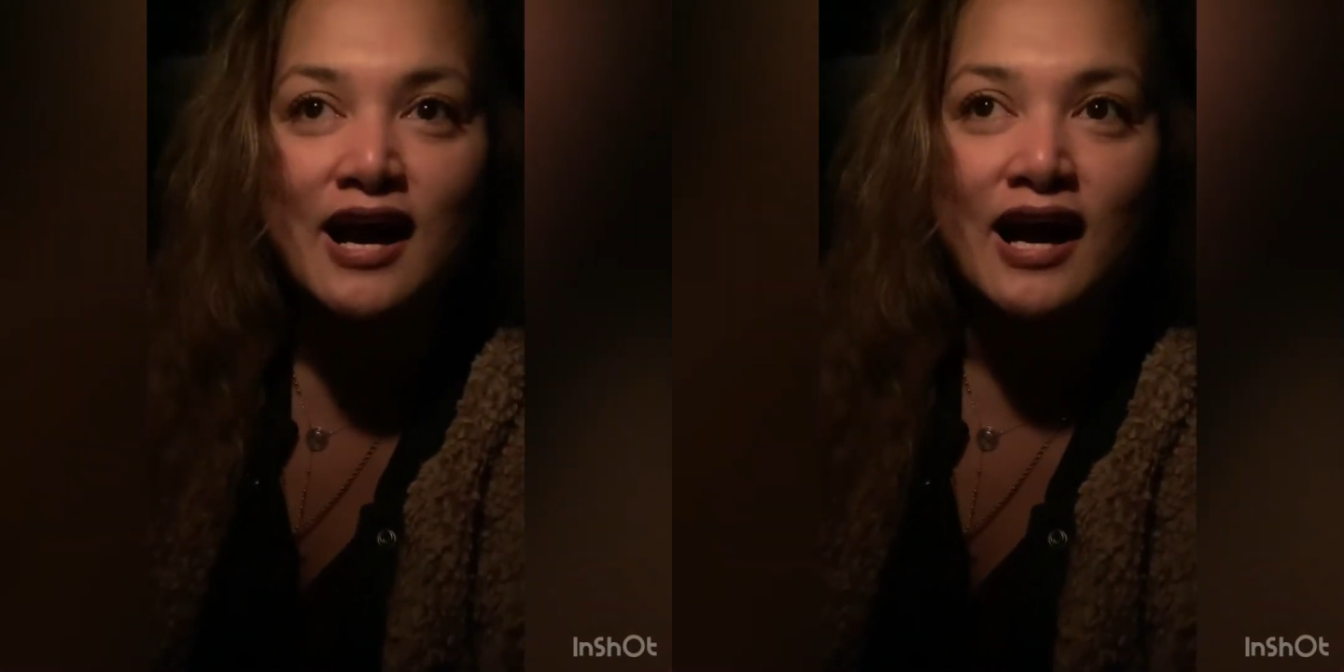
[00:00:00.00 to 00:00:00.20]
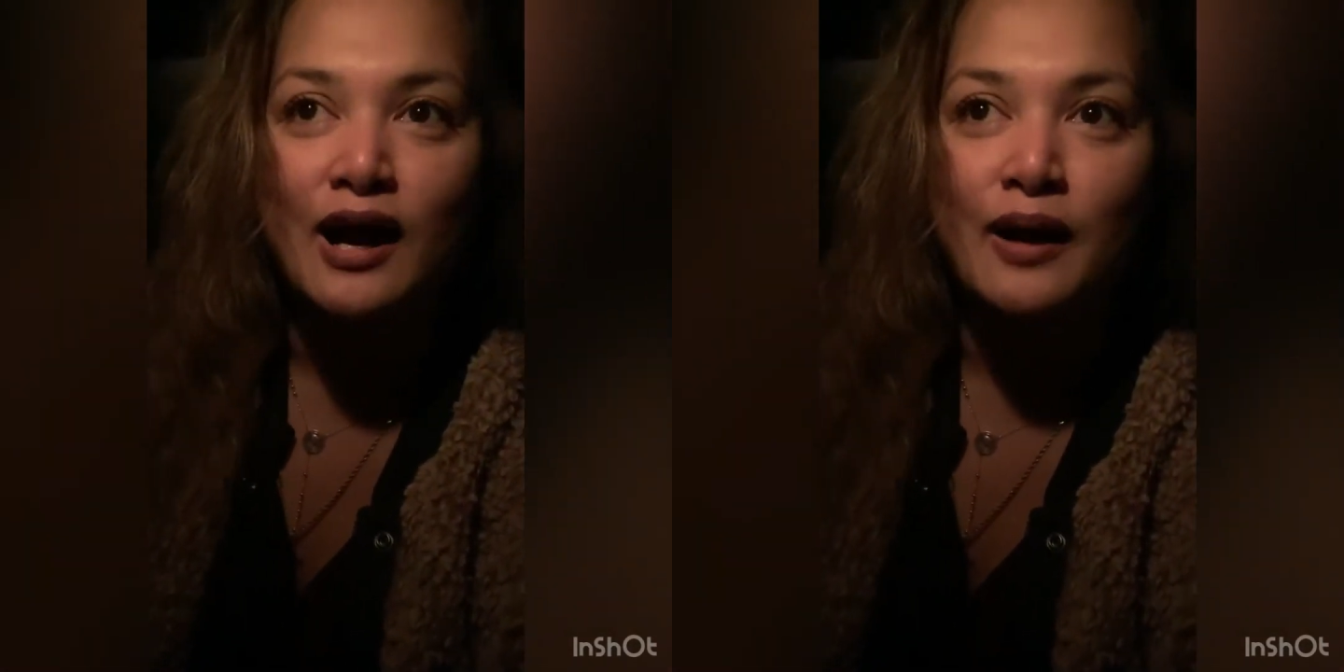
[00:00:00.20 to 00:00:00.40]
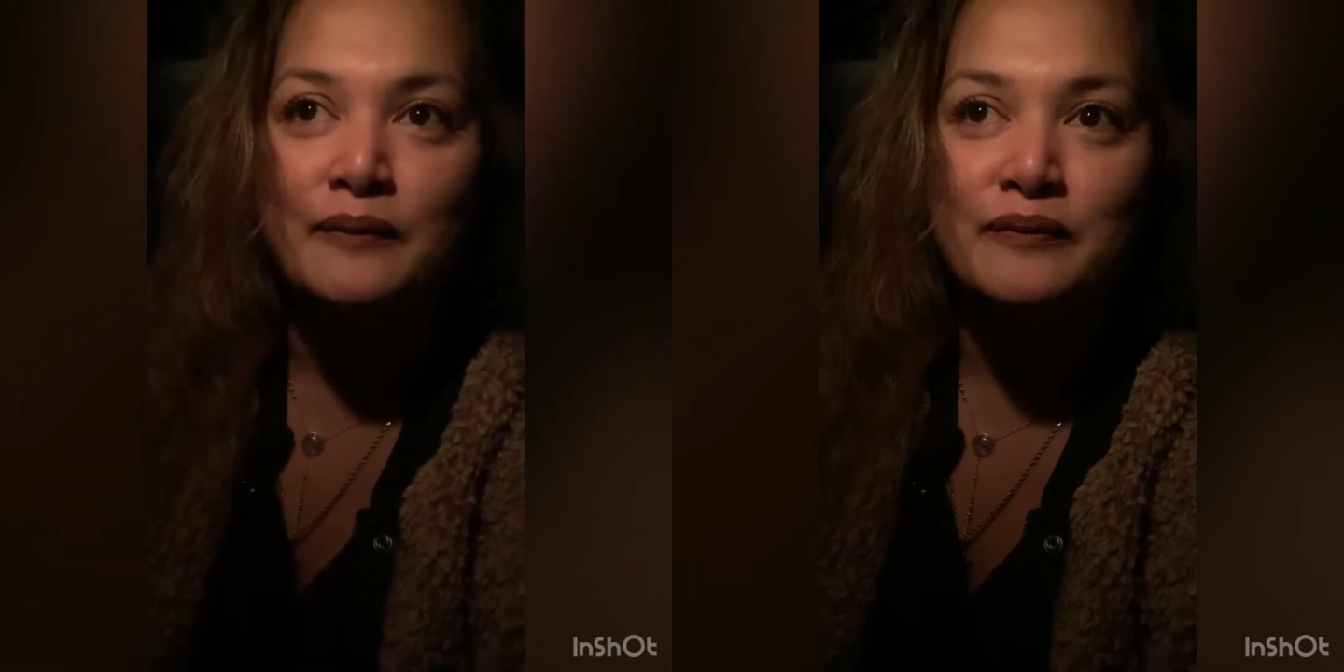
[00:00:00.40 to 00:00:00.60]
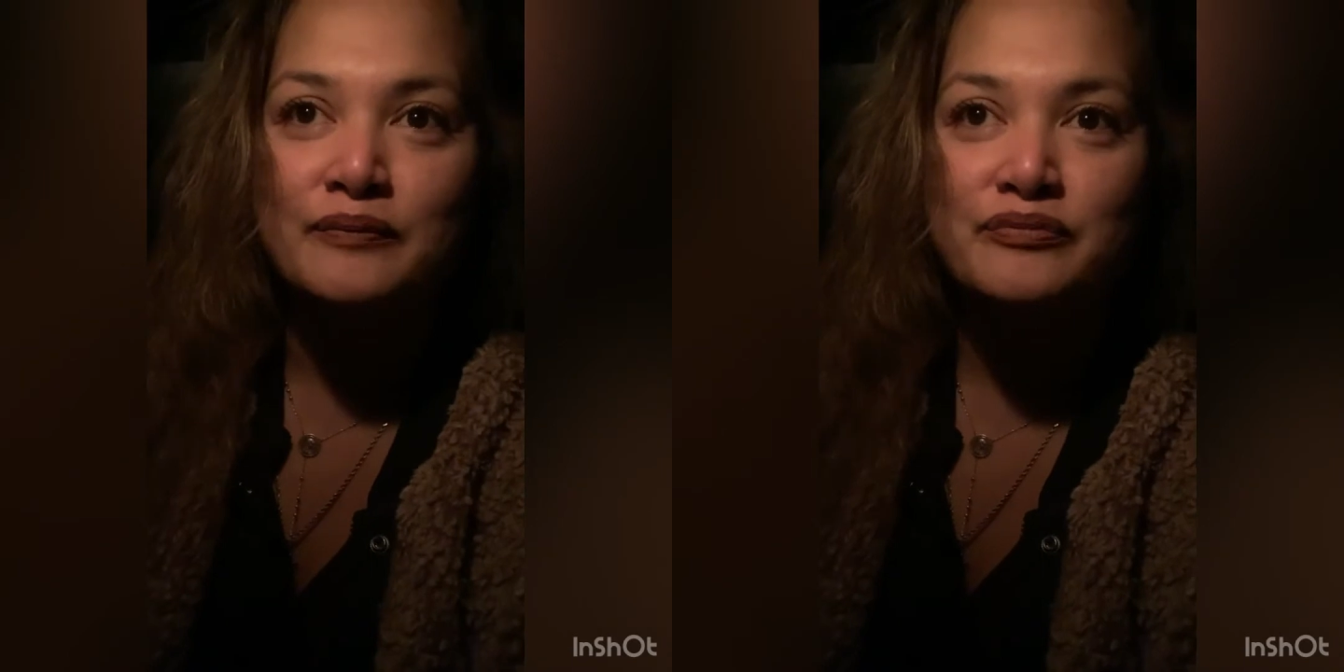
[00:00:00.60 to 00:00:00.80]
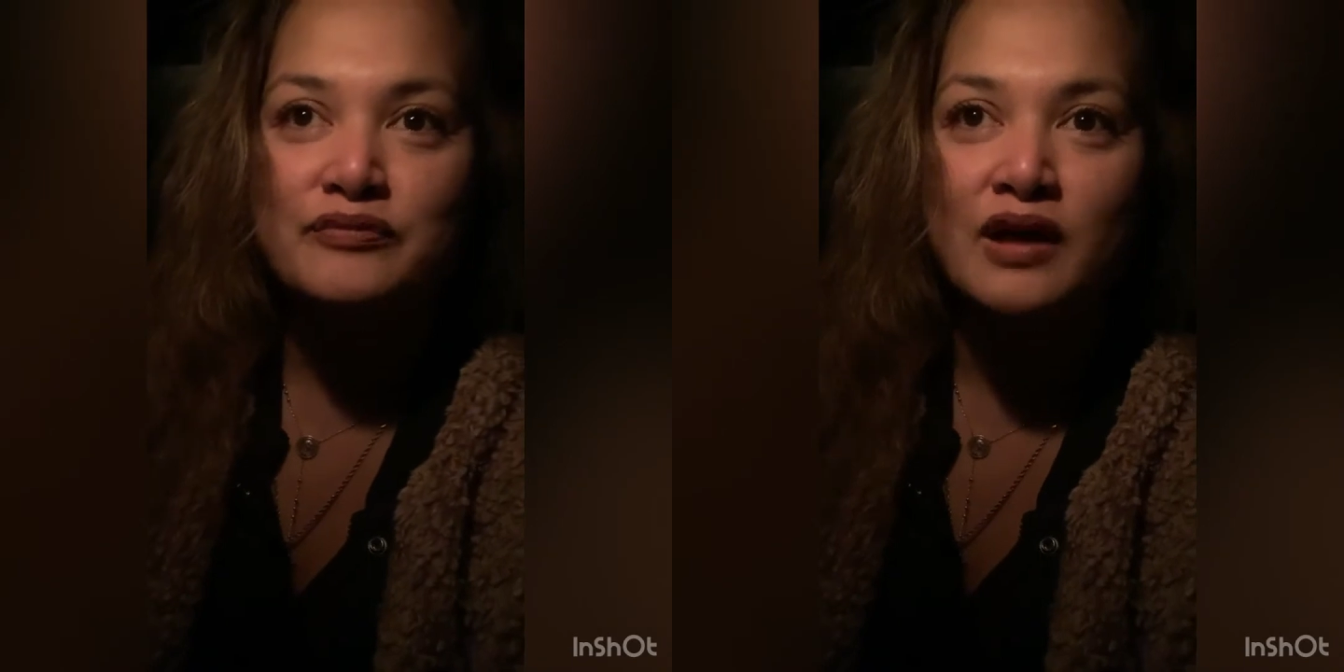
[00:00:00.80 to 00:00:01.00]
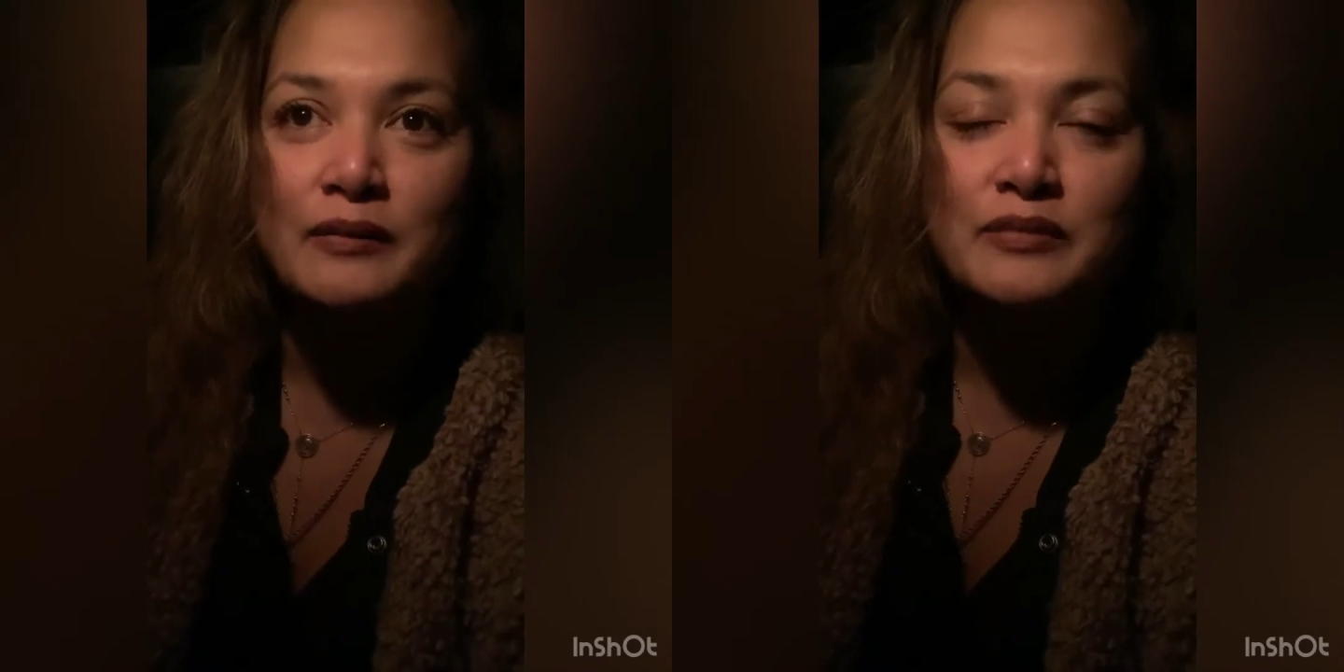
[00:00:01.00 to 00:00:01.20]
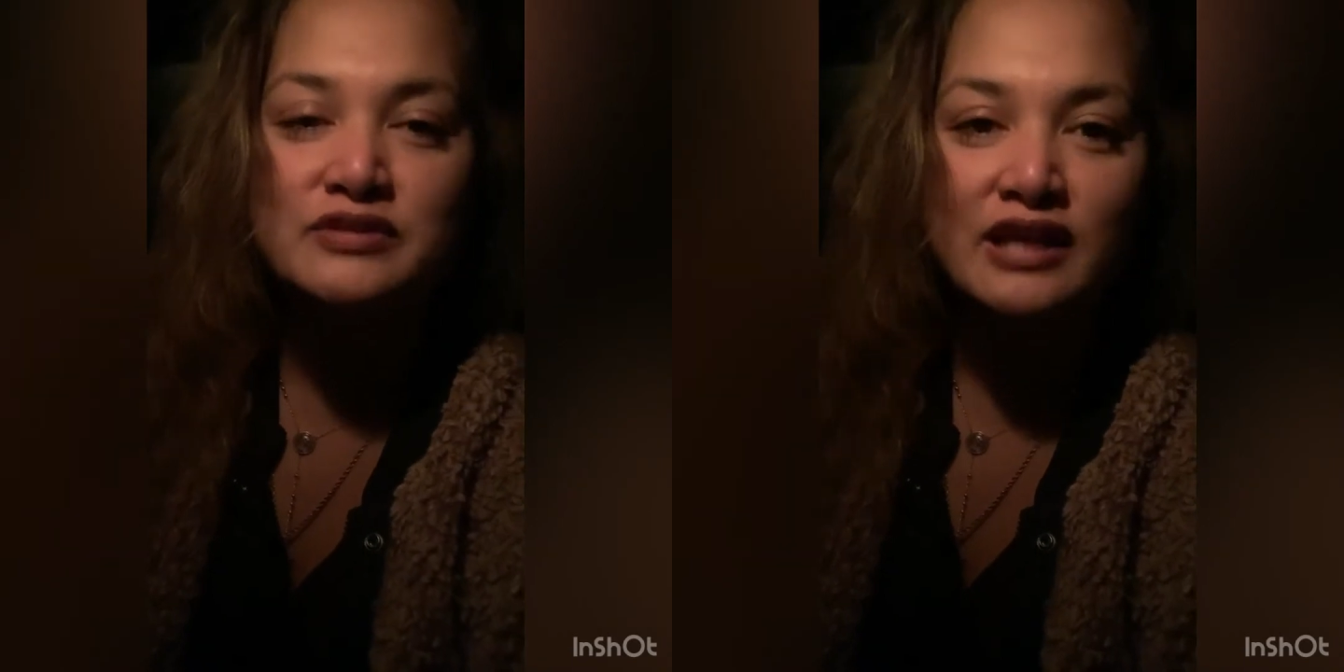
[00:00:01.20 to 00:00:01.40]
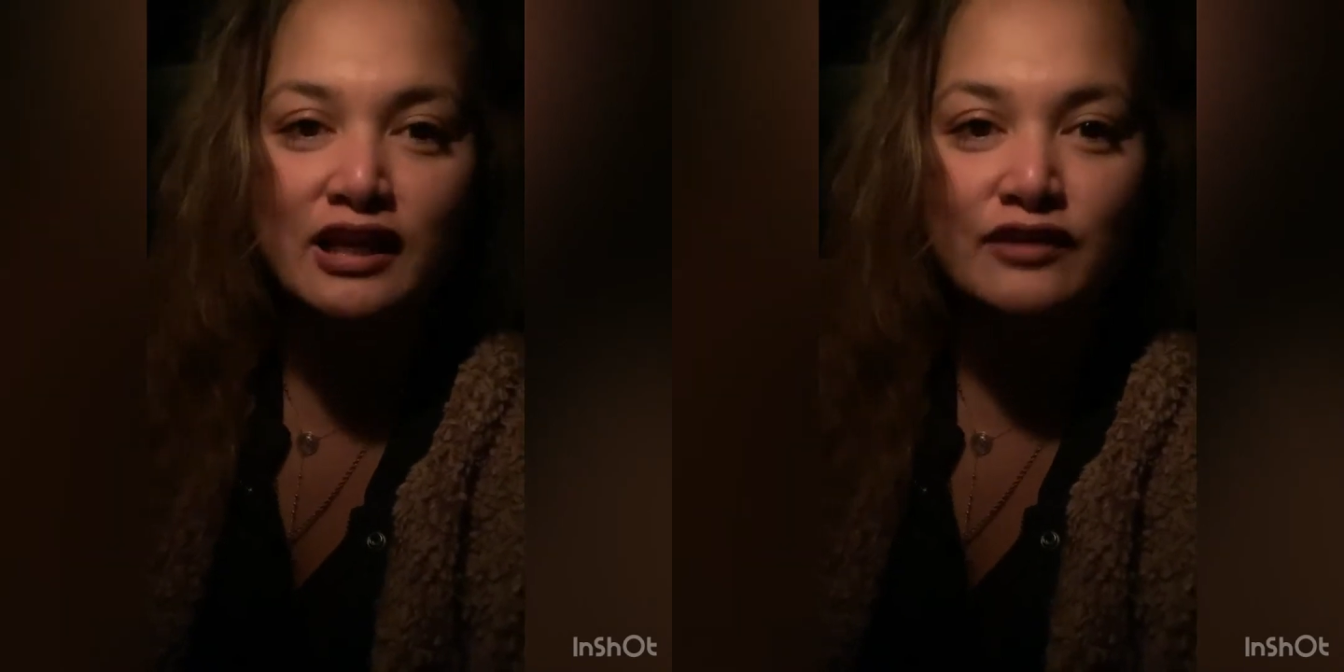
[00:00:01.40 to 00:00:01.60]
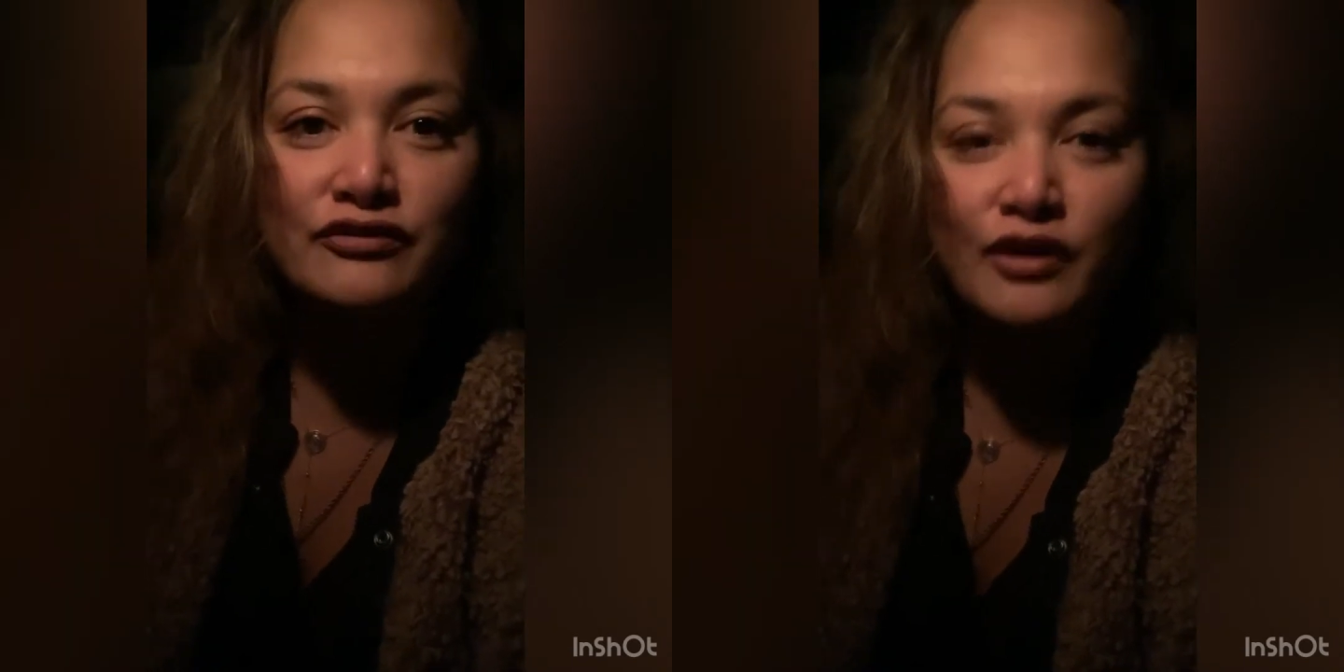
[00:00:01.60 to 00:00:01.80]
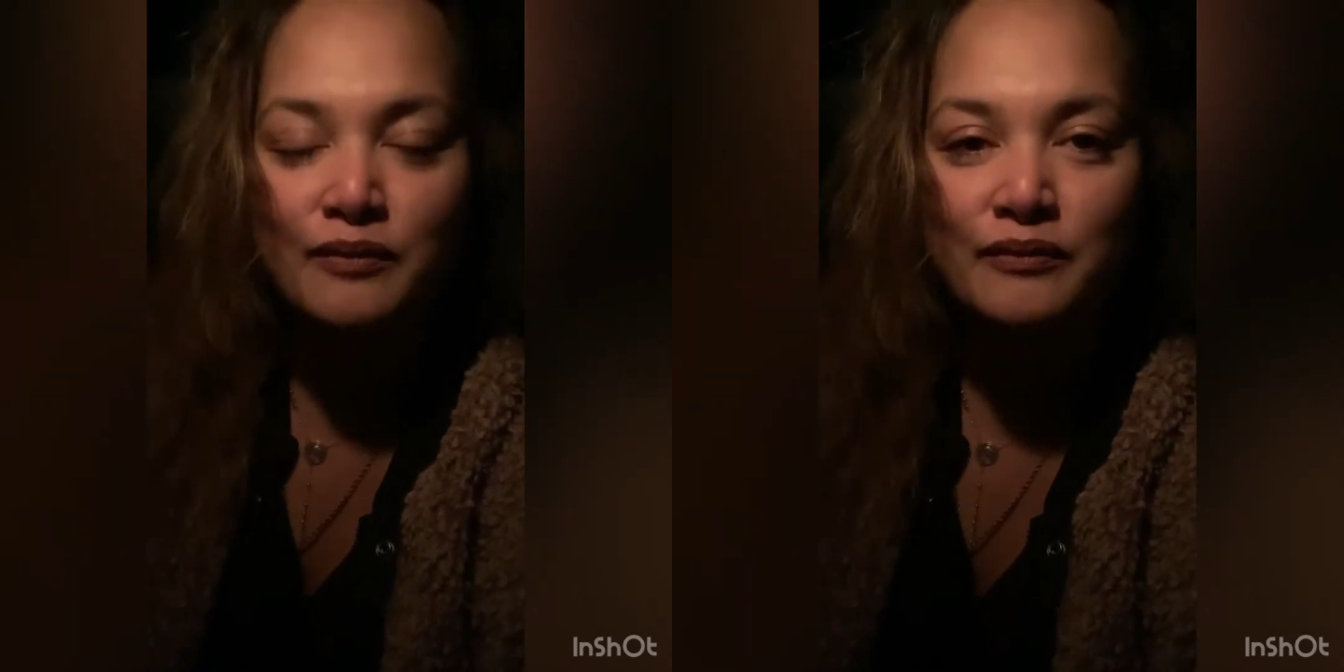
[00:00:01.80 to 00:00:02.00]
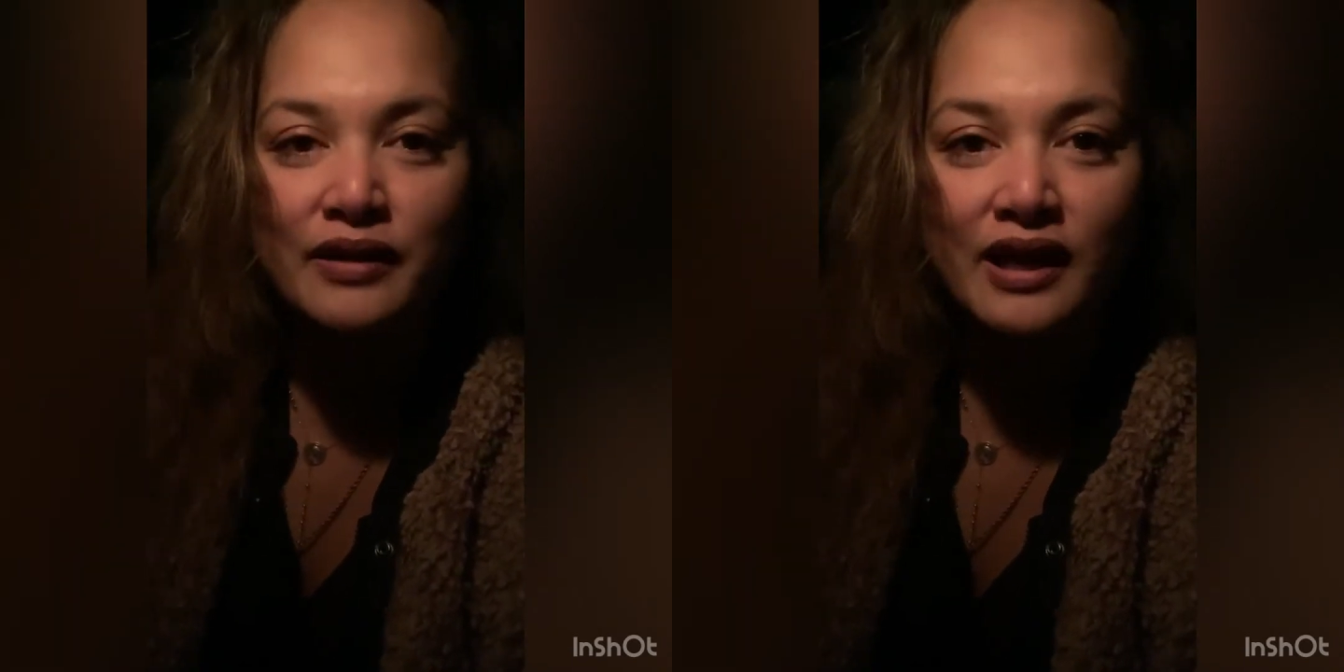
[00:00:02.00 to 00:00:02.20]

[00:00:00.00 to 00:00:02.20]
Um, I'm abstaining from